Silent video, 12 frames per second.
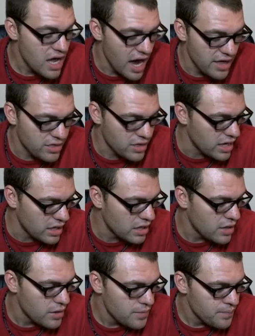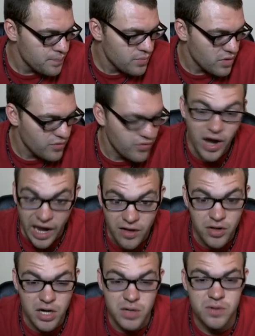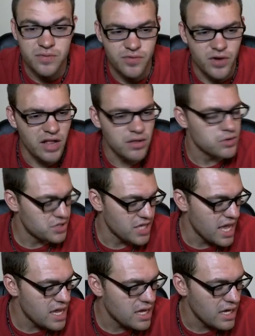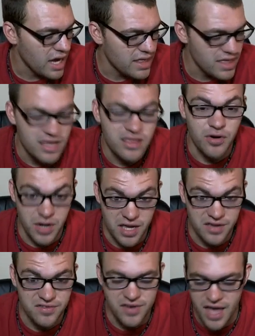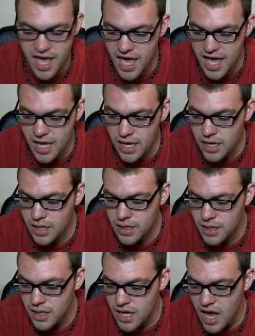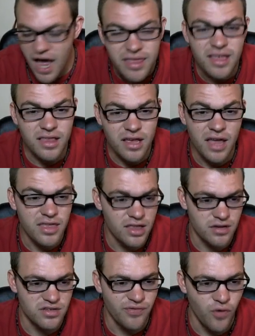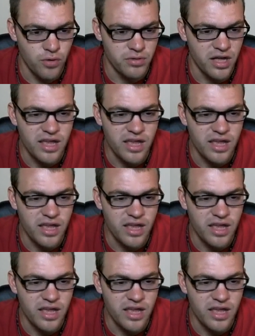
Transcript: I think for Halo's sake, I think there is I think there's a formula.